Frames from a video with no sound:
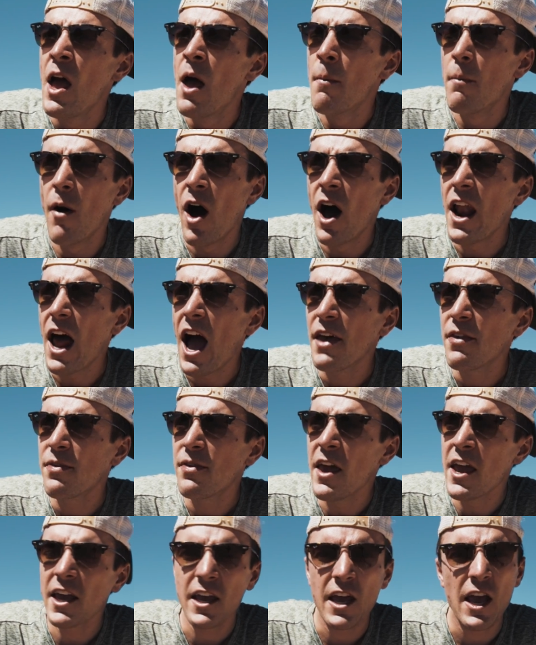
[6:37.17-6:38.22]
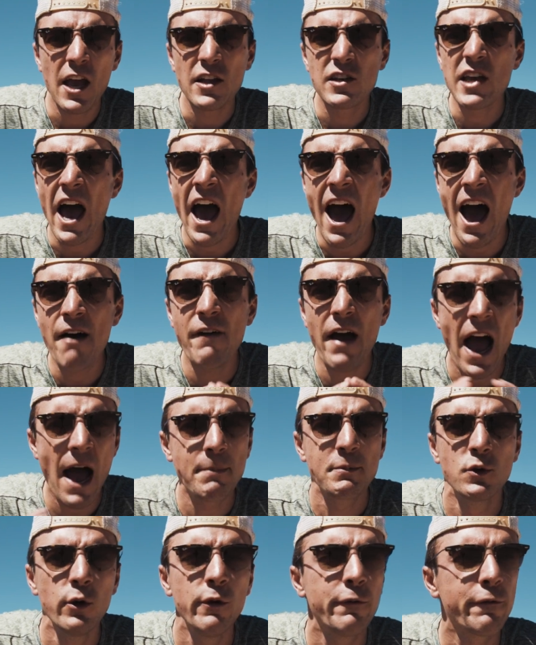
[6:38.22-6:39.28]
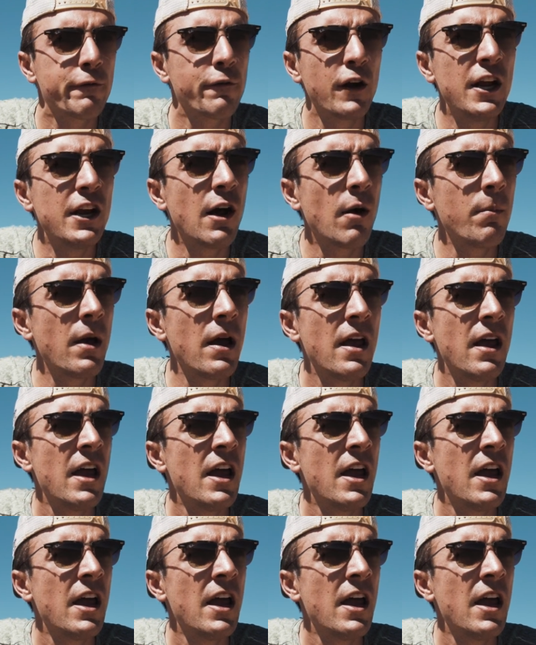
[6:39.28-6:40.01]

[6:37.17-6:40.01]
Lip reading: But I think to have absolute freedom,